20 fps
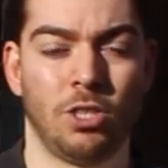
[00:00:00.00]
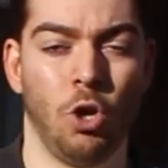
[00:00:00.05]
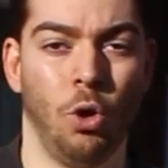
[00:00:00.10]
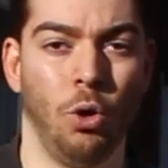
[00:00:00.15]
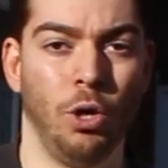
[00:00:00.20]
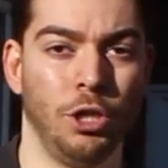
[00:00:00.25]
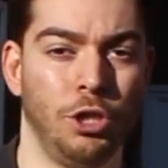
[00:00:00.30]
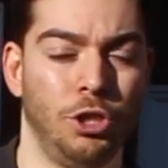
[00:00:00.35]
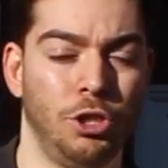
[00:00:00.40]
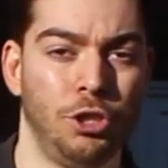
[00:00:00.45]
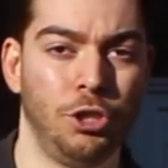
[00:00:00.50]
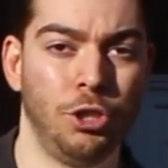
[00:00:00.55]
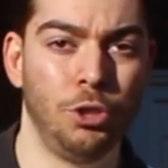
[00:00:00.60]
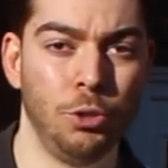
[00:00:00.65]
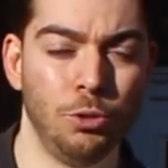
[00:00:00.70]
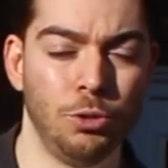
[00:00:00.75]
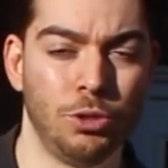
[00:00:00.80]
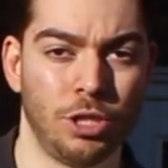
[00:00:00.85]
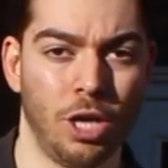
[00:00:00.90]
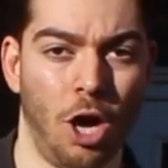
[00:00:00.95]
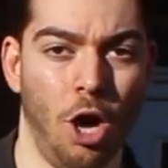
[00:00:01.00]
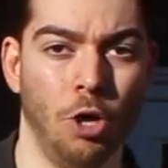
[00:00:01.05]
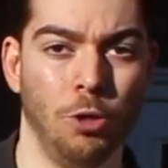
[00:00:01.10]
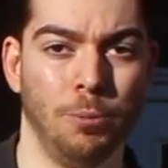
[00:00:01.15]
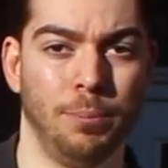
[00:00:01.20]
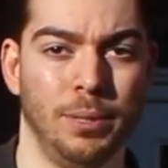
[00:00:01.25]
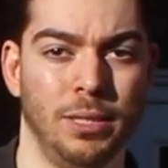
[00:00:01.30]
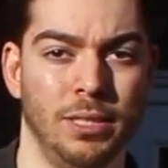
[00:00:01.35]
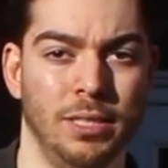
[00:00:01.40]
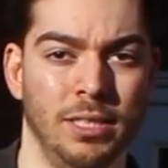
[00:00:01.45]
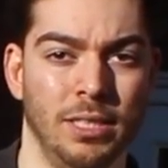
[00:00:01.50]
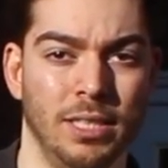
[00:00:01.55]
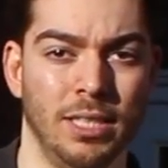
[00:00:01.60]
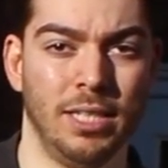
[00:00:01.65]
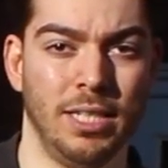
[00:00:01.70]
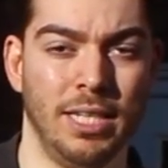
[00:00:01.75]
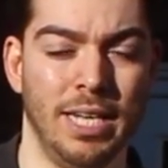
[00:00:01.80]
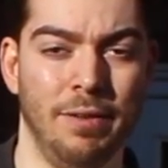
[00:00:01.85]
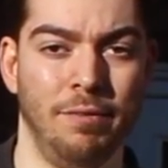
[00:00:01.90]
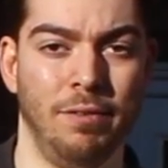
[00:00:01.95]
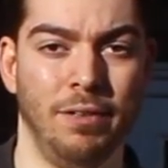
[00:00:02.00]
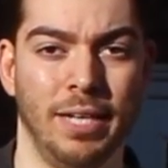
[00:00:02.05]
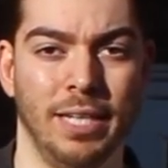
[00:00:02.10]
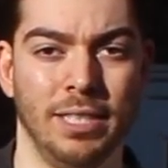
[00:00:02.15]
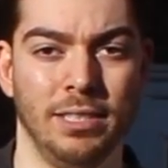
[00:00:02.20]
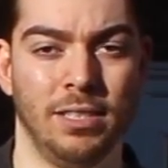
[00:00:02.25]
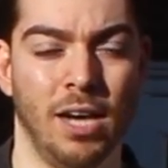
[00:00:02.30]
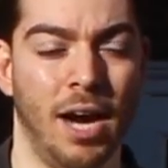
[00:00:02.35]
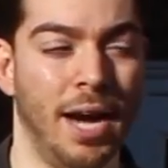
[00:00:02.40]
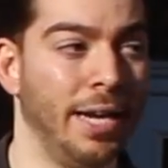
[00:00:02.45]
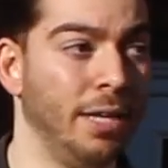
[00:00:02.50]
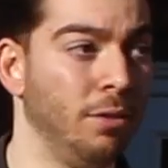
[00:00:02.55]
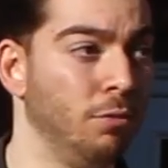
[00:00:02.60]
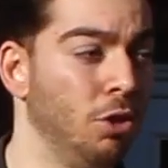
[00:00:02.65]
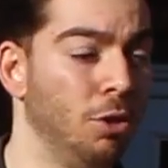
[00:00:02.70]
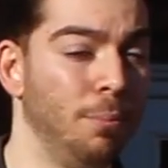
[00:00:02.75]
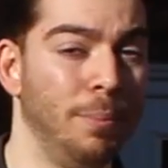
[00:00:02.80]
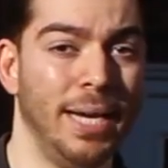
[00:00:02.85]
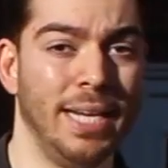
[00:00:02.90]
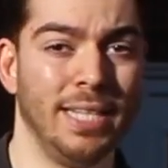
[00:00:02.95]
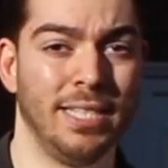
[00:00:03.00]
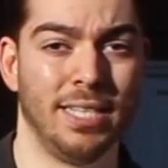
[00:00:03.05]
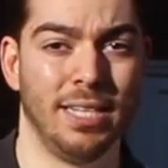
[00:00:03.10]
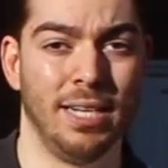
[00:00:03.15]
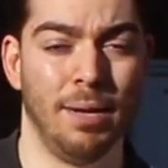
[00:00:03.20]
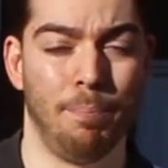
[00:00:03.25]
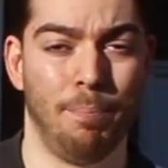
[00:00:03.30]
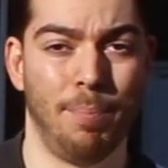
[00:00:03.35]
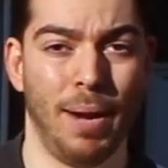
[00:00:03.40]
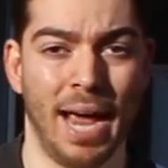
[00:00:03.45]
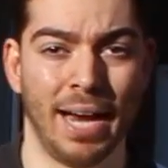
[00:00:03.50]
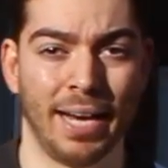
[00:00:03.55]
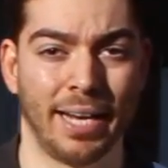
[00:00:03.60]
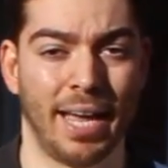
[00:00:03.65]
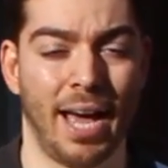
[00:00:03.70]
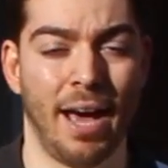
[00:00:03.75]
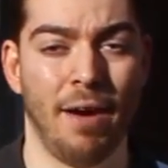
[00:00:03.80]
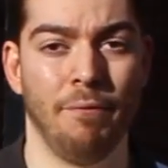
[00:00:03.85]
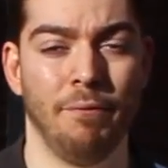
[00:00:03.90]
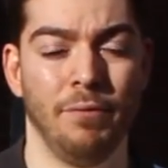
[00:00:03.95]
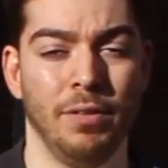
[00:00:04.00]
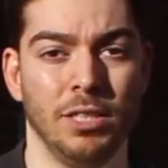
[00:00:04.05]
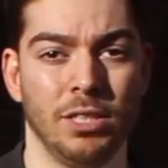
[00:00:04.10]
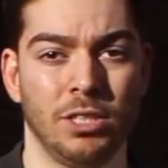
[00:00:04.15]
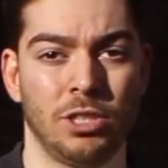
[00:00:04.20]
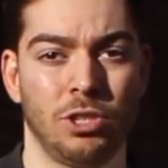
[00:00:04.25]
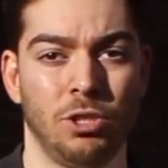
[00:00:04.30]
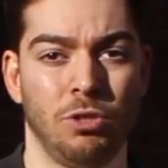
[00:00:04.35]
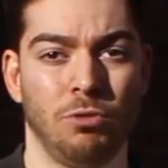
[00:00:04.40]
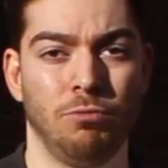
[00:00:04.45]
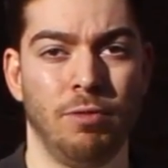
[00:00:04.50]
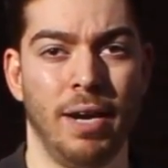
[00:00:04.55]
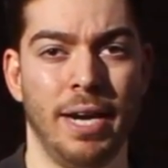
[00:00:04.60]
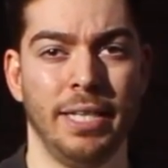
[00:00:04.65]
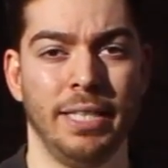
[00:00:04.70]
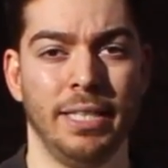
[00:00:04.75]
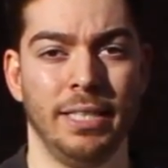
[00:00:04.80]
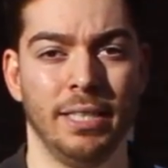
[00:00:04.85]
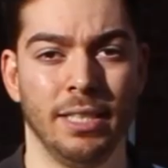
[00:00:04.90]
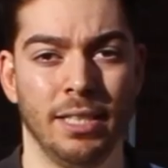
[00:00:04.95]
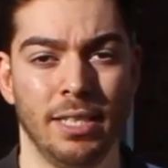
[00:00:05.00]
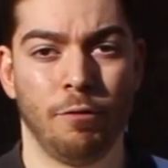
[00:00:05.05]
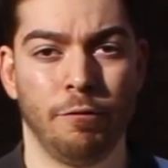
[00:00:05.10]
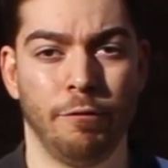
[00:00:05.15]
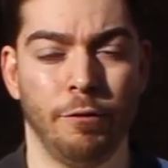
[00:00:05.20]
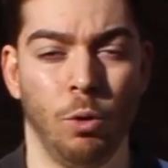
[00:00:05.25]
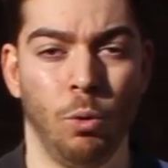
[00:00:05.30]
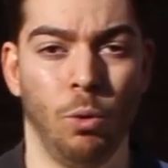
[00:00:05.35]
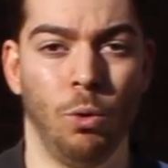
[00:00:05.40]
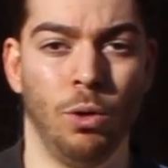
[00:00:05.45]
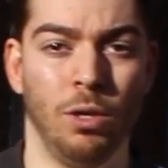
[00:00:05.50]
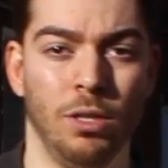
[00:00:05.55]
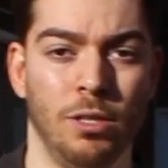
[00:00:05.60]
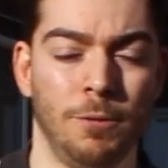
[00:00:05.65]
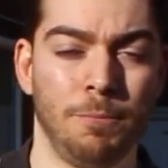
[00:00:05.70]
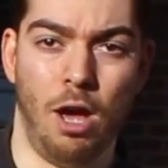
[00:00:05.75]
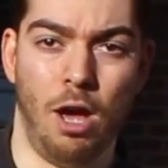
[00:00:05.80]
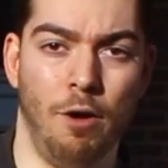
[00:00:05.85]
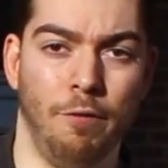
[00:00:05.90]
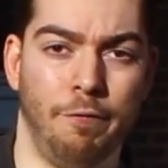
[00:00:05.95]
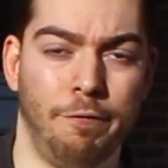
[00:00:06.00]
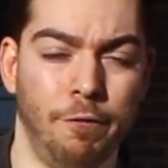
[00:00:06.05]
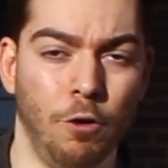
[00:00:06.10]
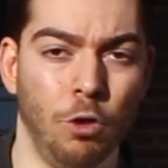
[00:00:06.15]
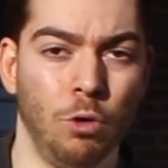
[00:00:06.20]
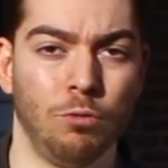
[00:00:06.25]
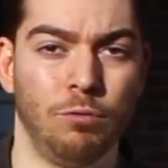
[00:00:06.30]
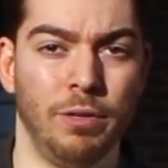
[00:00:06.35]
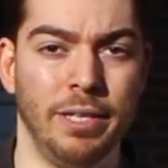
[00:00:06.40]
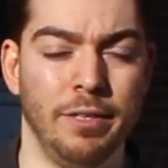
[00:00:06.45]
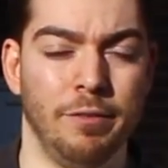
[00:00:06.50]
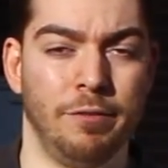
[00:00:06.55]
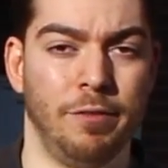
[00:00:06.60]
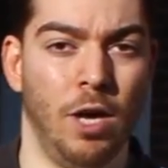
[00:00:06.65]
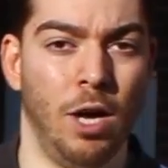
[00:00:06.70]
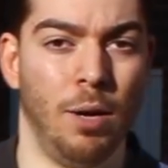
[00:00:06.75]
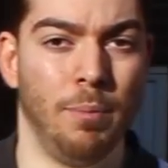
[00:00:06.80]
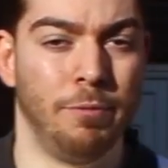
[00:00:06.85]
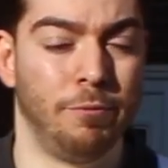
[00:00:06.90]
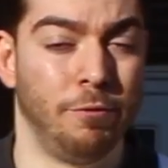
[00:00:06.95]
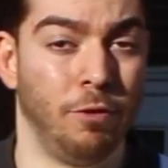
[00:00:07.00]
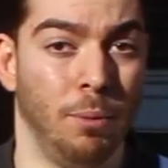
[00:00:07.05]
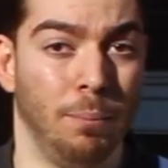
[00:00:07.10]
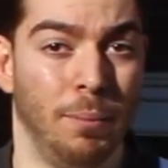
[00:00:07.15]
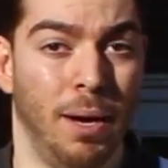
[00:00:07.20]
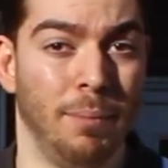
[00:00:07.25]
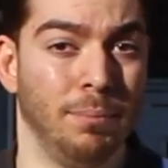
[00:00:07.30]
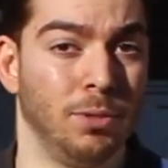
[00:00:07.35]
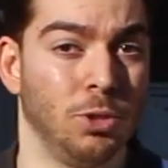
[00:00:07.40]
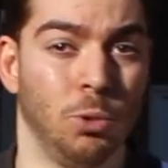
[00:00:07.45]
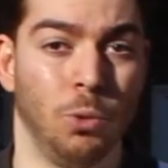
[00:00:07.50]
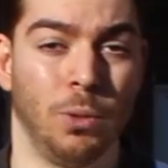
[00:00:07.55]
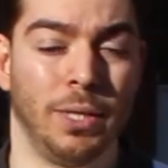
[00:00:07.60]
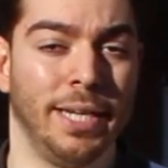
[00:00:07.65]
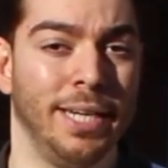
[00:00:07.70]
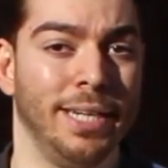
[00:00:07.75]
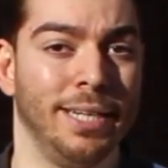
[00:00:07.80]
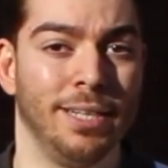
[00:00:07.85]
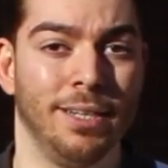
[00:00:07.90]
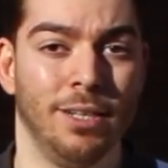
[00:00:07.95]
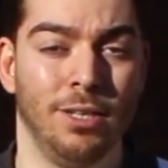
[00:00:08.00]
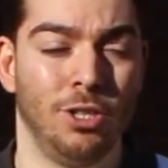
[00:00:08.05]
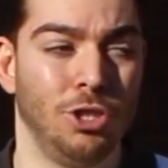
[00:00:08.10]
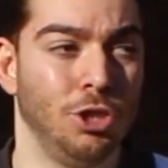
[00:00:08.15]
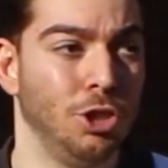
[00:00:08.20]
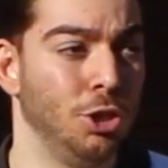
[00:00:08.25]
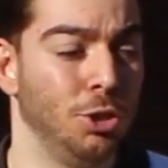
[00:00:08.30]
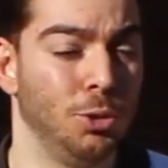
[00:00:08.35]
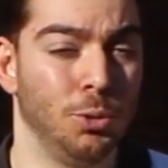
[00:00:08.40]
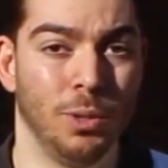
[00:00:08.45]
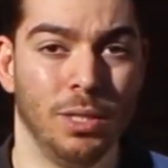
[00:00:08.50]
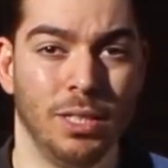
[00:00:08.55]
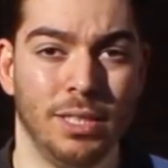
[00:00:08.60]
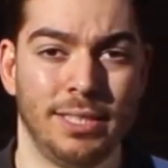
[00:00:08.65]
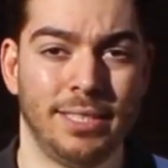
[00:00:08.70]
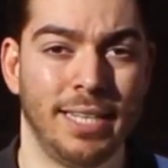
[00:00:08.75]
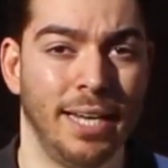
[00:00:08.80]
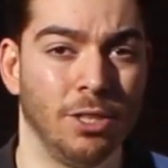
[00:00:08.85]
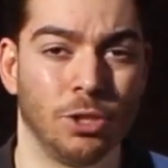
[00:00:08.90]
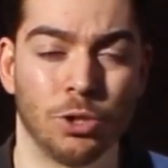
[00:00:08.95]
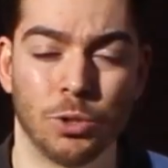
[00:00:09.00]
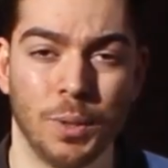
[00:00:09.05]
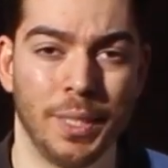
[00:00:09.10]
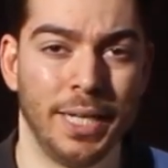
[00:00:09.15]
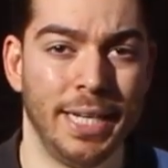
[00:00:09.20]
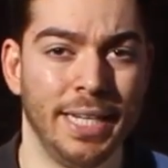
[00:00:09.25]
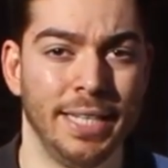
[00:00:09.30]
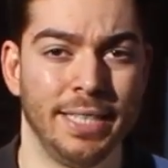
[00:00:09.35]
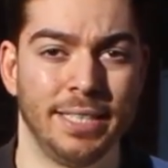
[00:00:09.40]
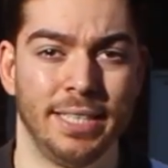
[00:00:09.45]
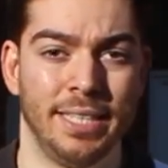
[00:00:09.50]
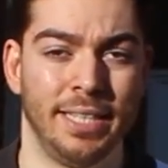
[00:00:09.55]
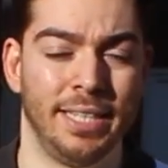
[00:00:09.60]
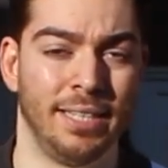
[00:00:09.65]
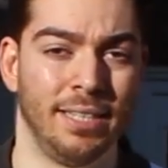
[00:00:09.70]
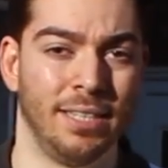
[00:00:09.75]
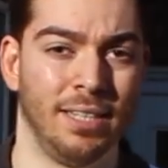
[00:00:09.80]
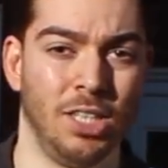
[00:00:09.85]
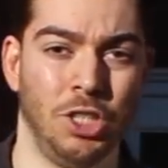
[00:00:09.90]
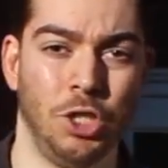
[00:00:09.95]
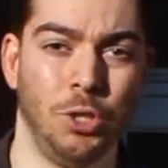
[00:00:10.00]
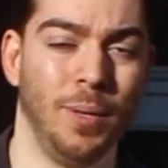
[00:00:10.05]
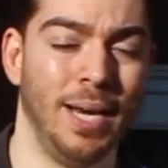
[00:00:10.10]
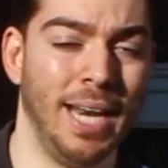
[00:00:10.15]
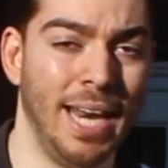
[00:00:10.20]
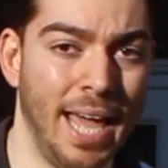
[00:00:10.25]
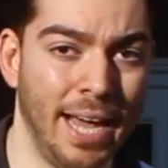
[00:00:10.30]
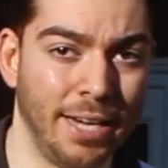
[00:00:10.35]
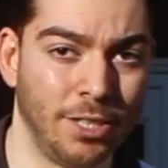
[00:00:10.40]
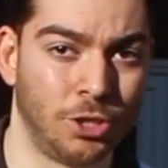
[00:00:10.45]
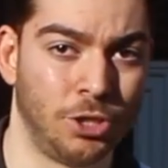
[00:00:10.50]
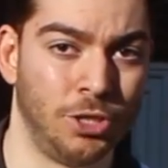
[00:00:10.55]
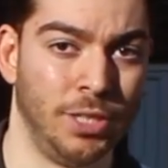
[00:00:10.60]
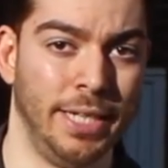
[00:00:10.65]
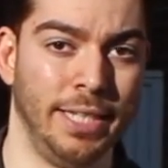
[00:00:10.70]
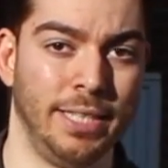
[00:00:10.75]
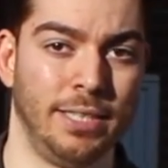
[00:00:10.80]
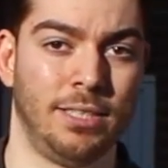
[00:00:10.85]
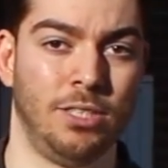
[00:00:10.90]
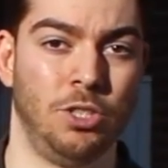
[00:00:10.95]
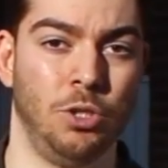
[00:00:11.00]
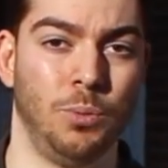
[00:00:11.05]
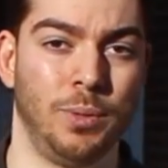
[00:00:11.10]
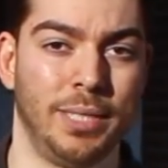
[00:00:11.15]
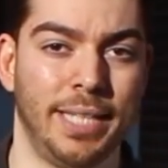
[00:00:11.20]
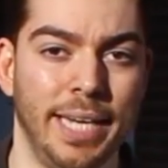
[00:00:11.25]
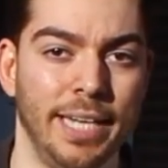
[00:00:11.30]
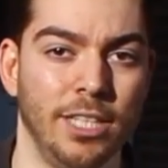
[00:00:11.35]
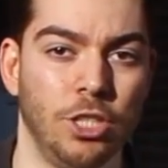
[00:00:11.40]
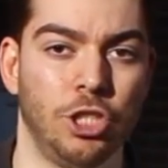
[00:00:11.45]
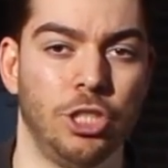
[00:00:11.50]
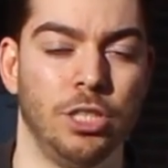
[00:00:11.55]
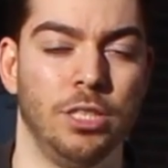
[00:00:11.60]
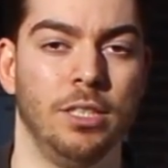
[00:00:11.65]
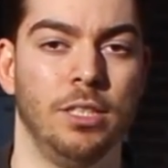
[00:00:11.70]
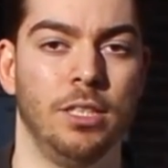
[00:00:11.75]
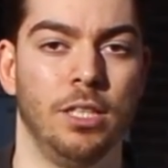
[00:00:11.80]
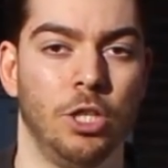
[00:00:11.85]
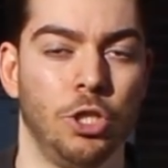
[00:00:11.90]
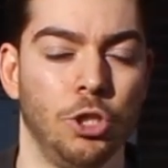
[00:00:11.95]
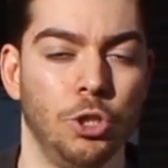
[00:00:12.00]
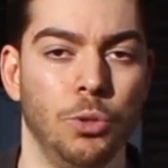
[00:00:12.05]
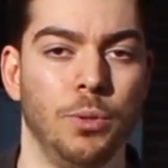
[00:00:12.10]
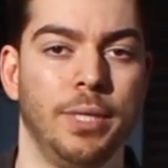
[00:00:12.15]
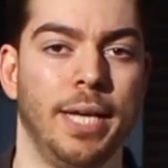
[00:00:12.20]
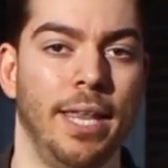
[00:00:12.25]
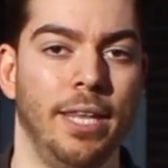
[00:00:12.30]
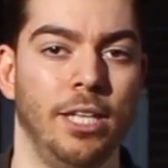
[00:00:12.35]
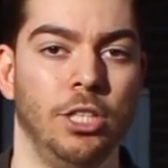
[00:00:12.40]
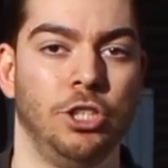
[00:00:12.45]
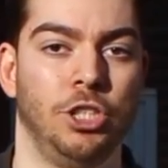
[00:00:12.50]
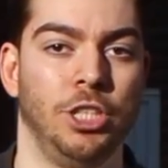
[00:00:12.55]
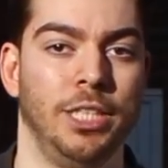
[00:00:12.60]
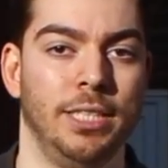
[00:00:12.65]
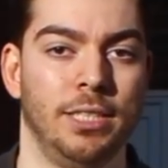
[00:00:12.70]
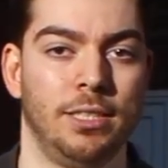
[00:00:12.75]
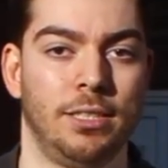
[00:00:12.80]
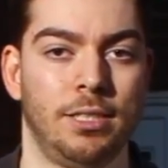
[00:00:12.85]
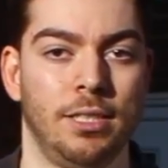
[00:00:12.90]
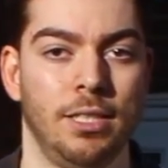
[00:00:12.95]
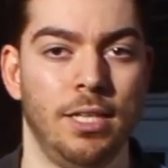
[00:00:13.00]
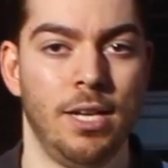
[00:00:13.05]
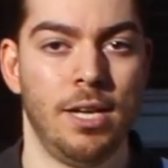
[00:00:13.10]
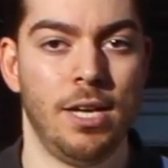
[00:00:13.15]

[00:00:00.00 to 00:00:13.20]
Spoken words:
got a huge open living and dining room. It's in a blank canvas, ready for a full refurb from, I'm talking new central heating, new electrics, new kitchen, you get the gist.